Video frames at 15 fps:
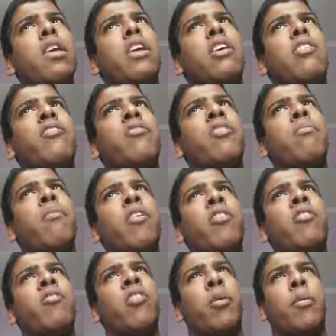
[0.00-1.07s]
He used to
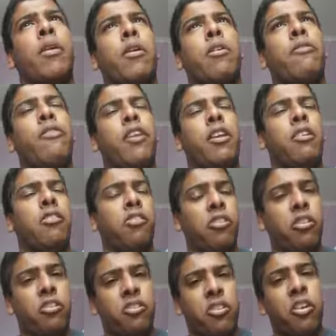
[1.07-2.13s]
make so many good videos
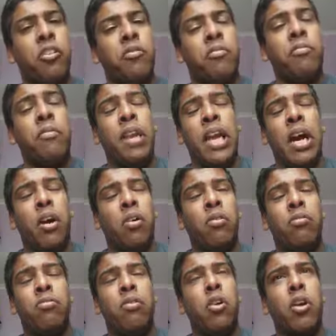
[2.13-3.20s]
on his own. Now,
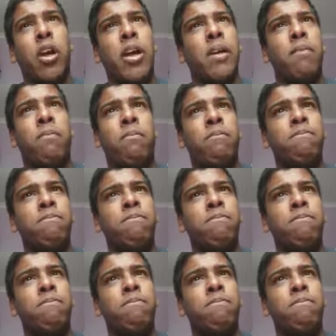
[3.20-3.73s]
look at him.